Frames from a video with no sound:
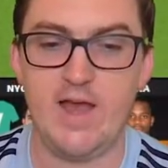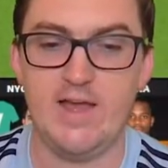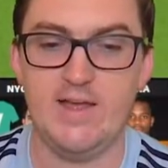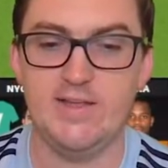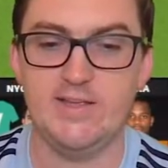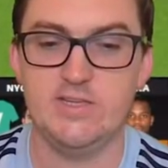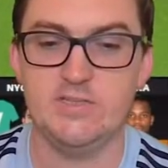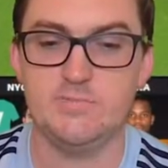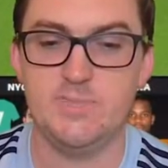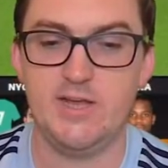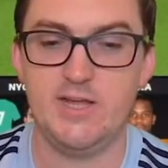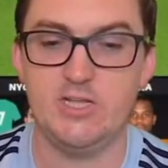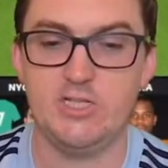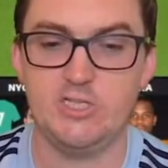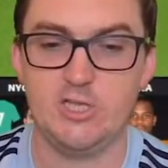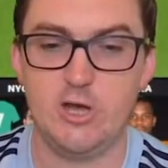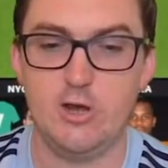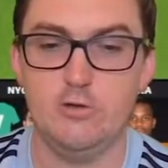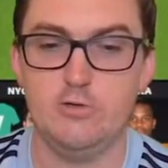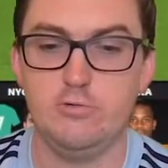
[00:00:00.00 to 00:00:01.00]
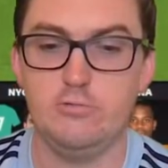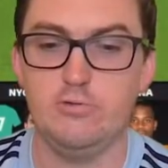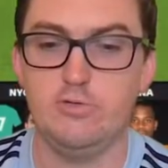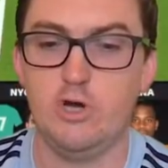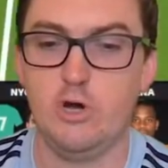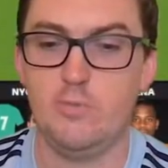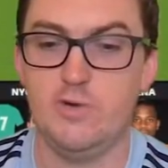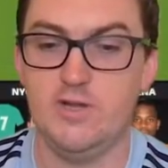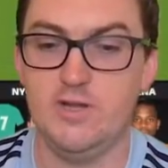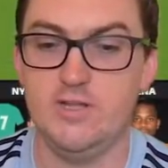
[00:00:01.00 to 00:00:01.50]
It has been total
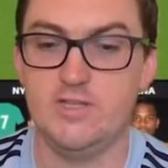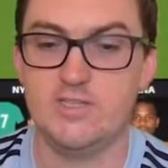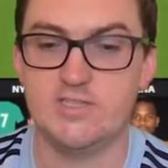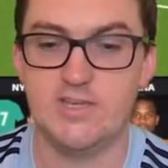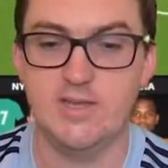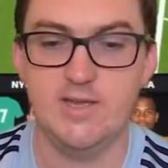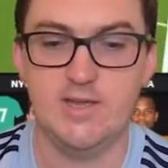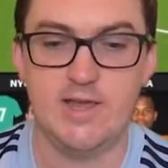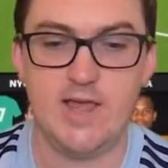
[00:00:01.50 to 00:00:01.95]
dominance,